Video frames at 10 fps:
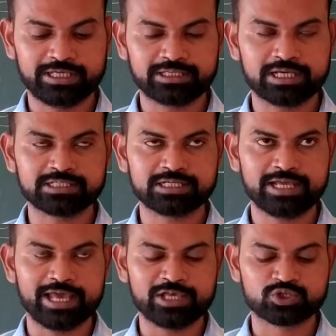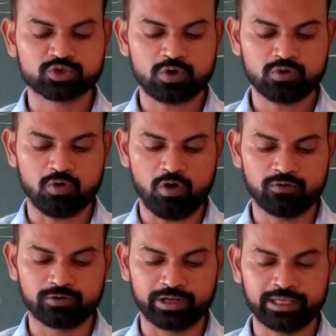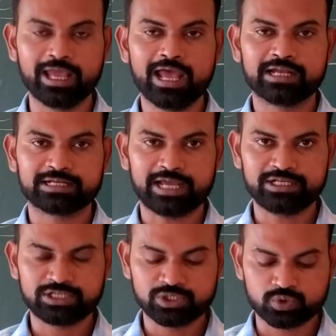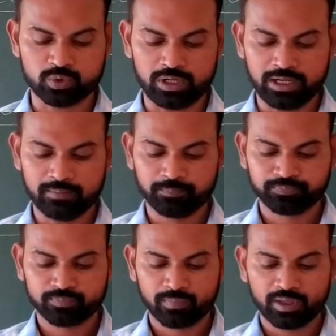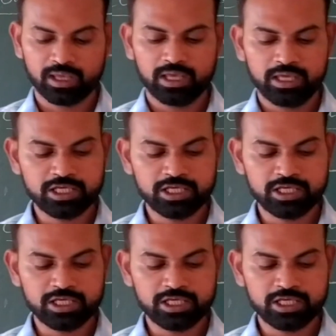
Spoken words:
Geetanjali, a song offering, 1912.